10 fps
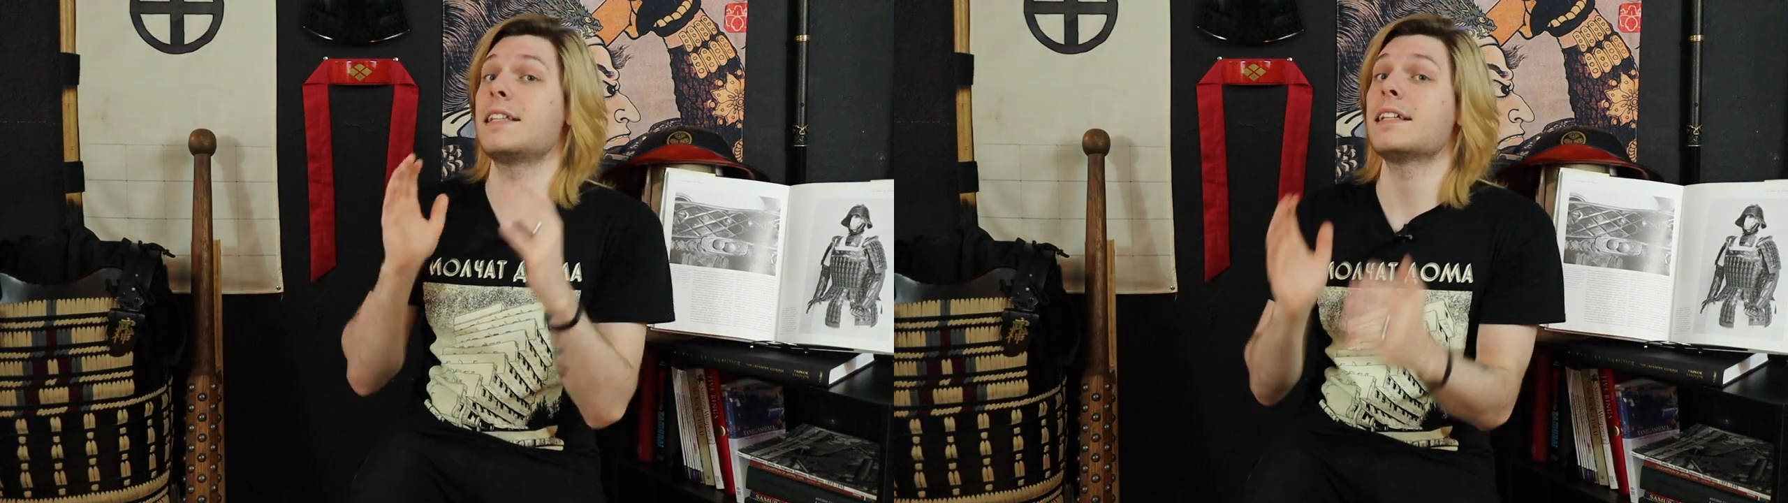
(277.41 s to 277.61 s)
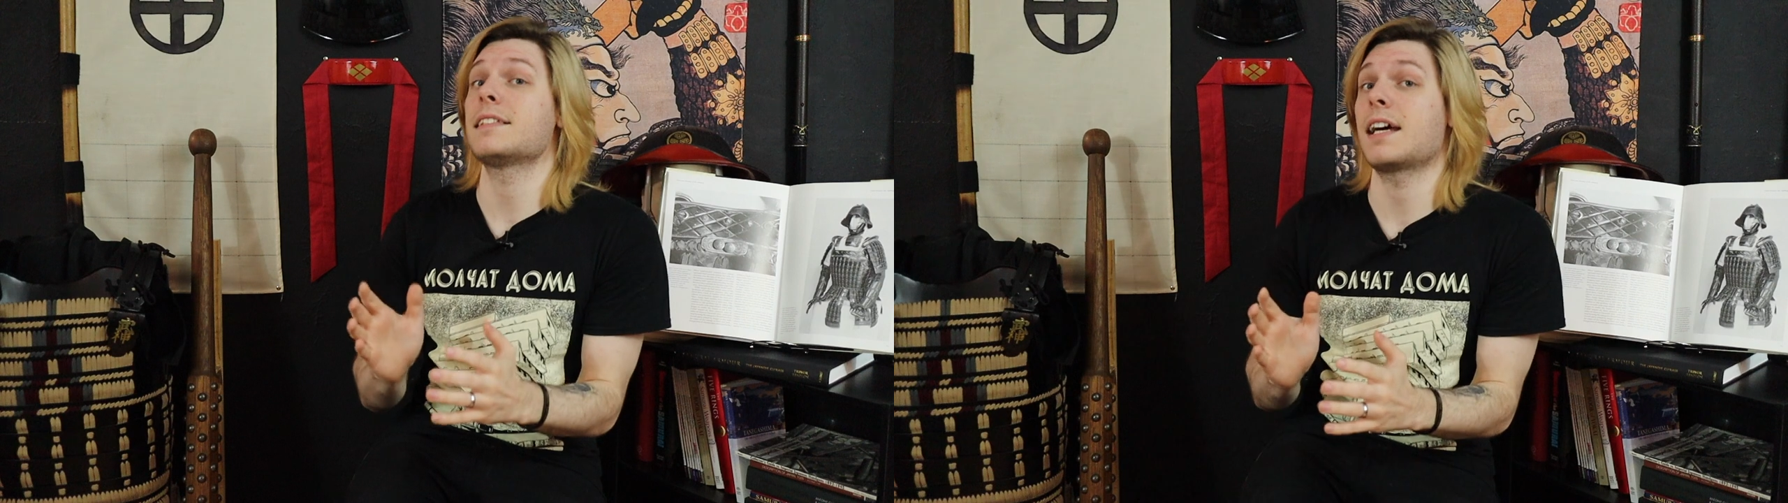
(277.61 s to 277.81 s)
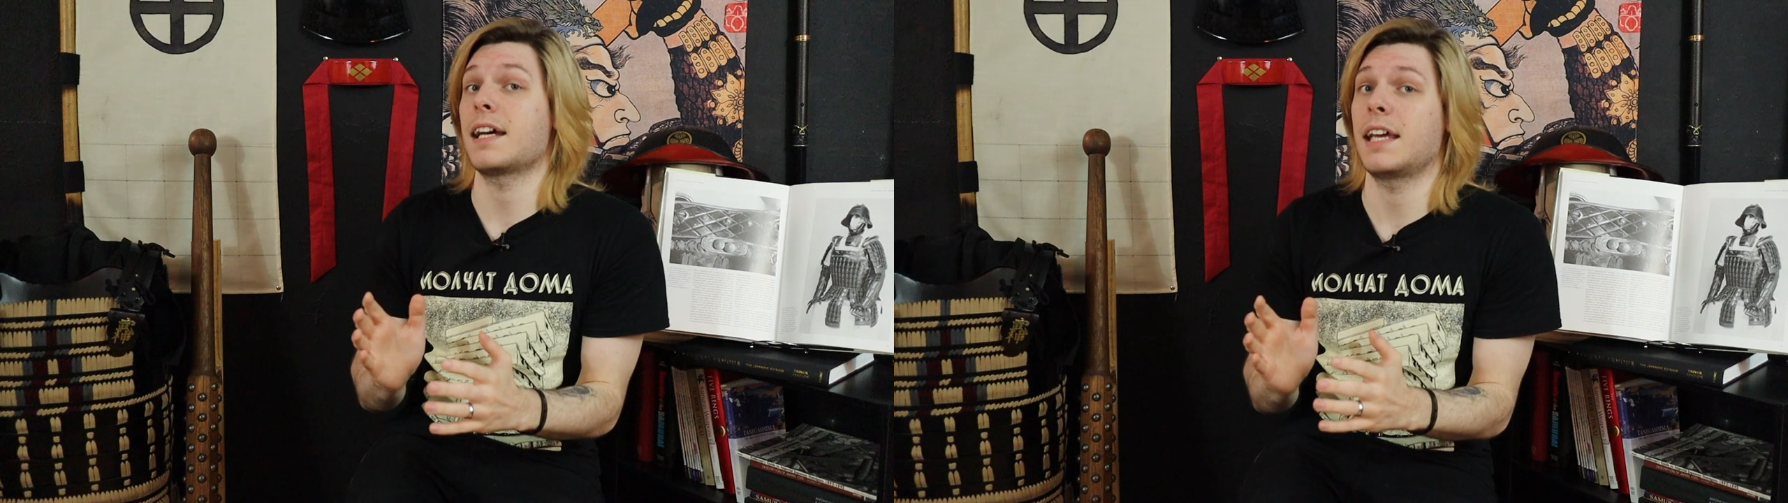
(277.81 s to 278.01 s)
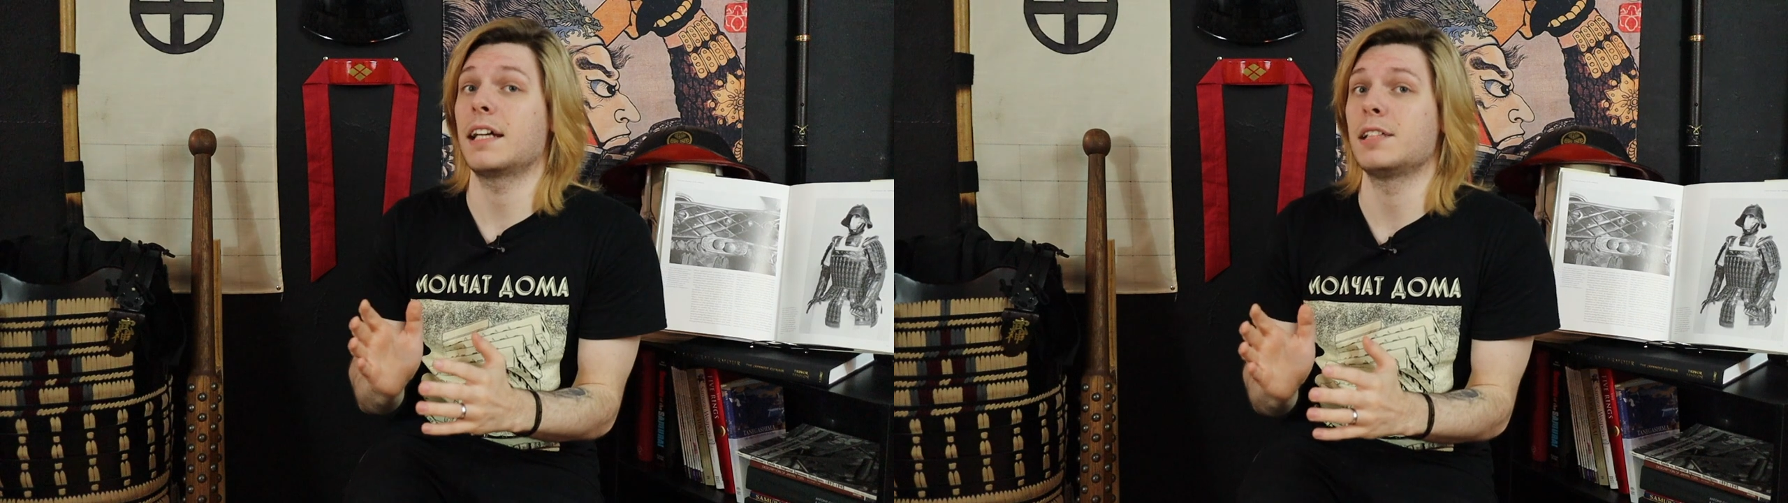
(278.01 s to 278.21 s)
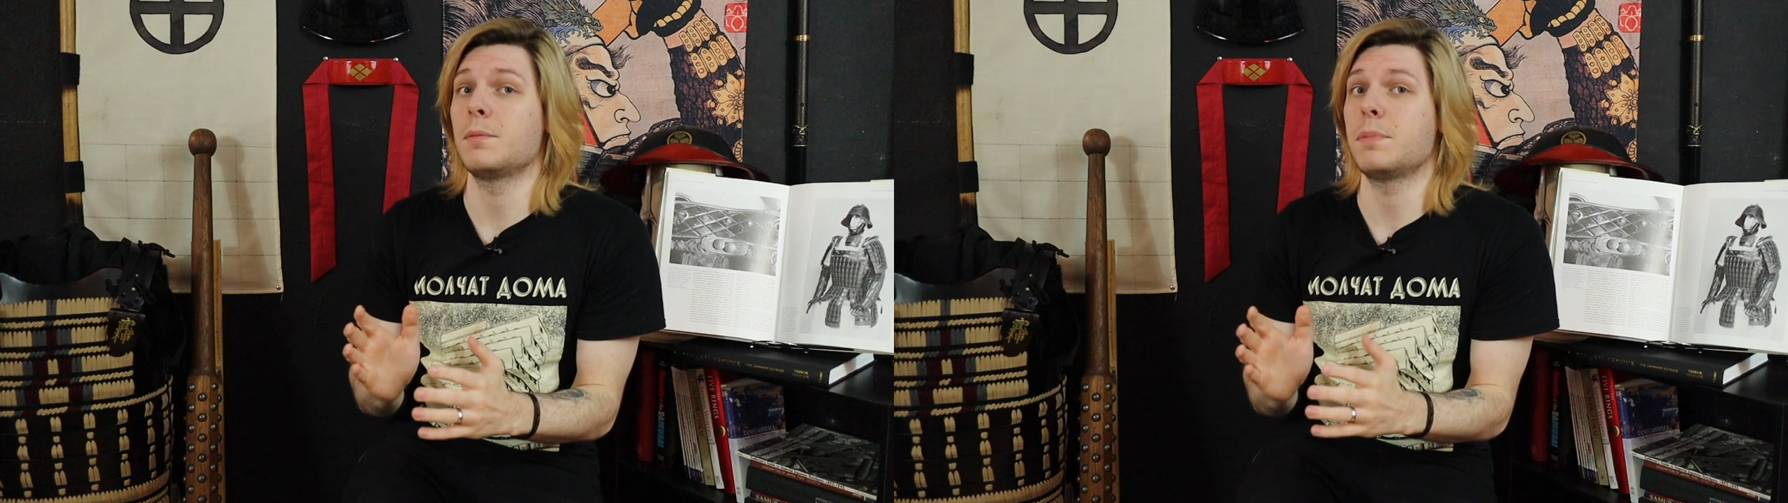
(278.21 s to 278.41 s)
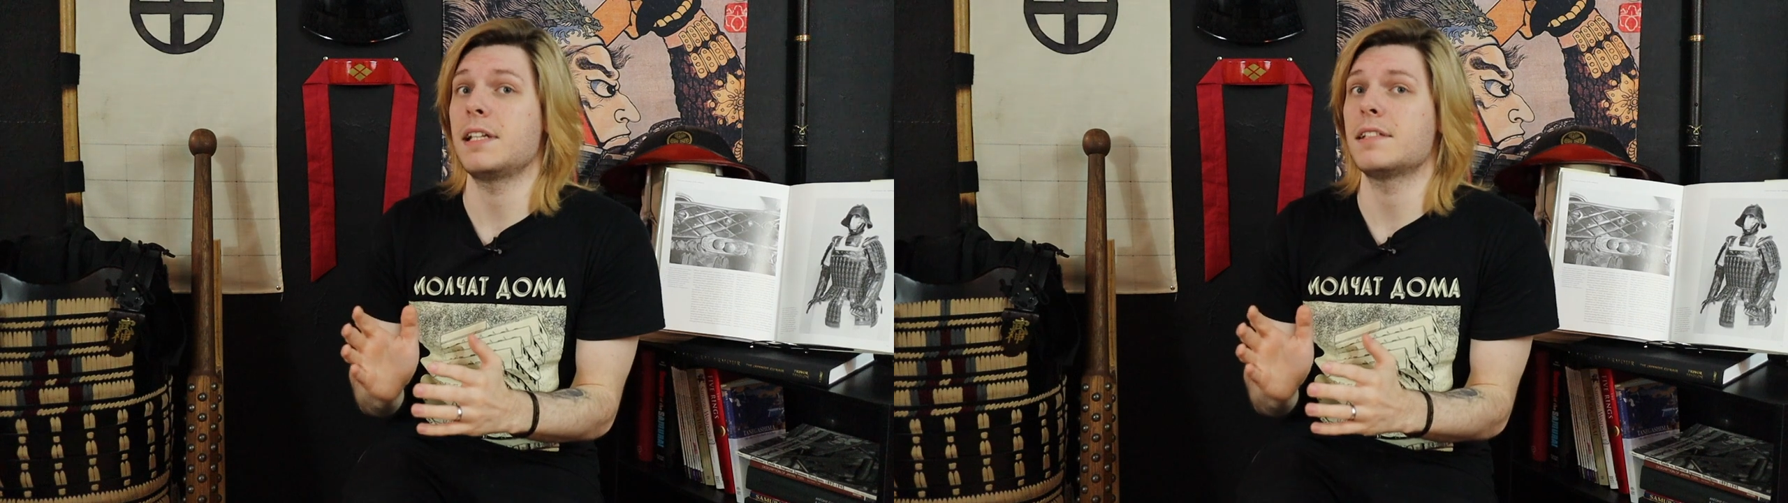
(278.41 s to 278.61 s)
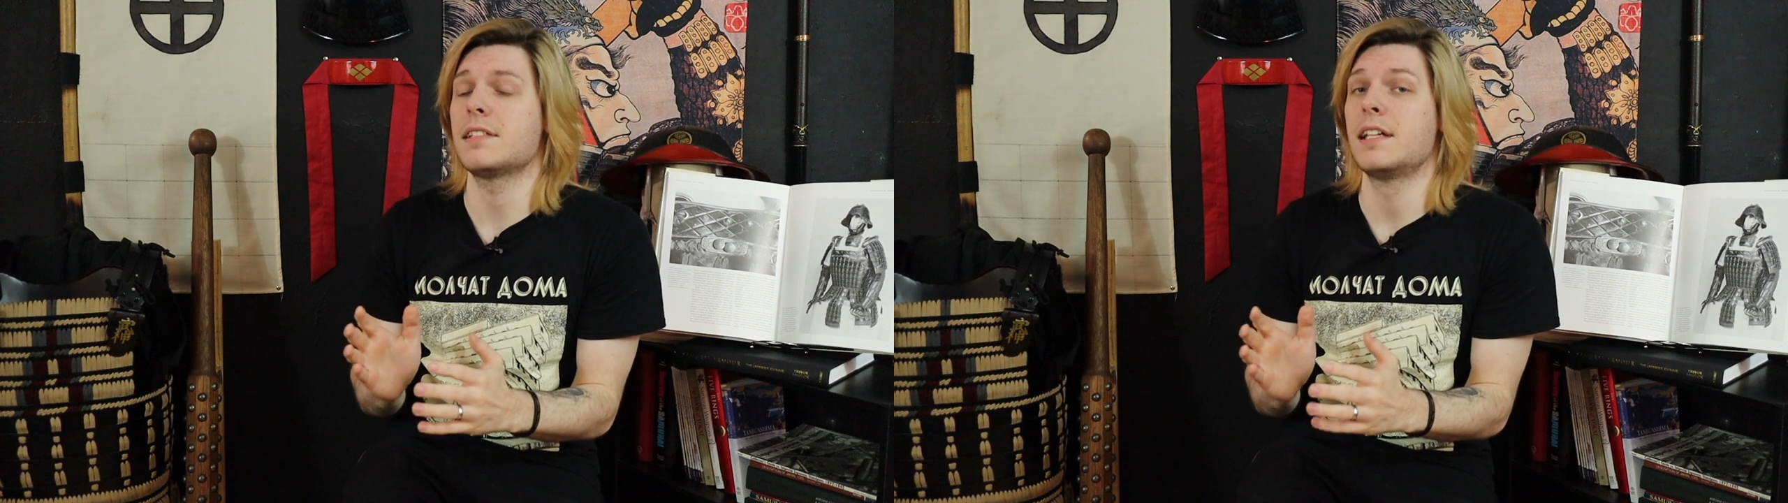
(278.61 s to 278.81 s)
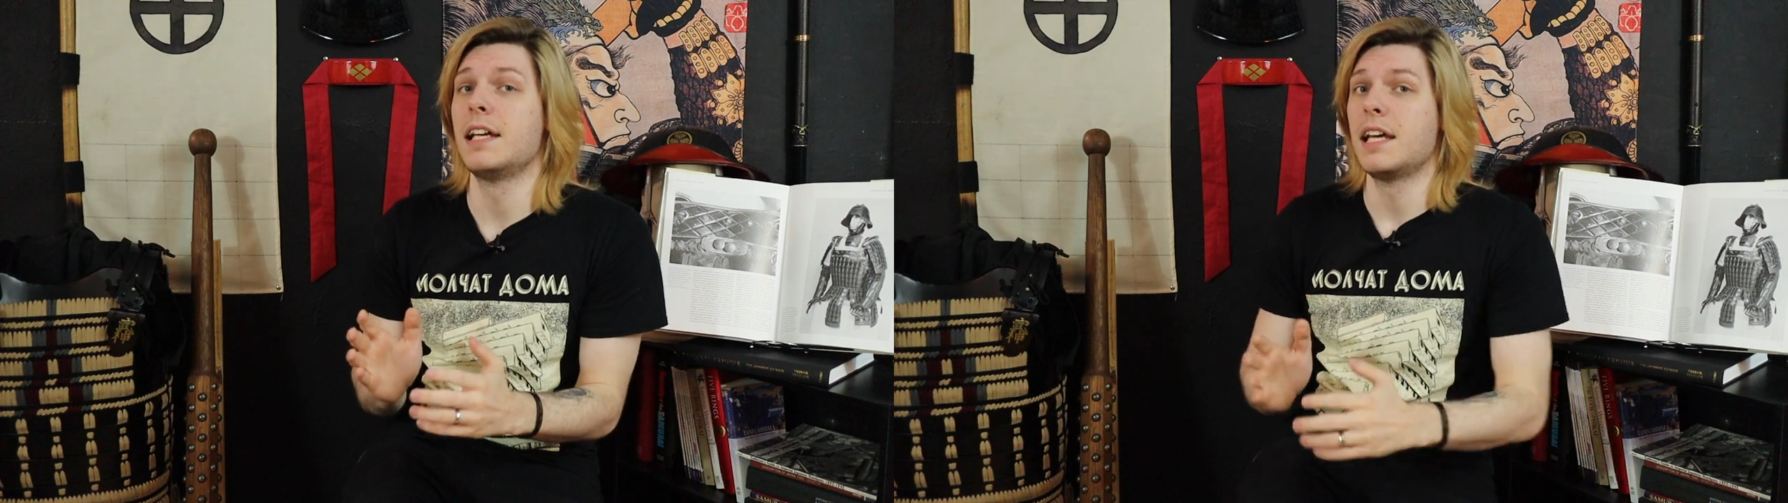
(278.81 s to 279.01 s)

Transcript: this eye-catching piece.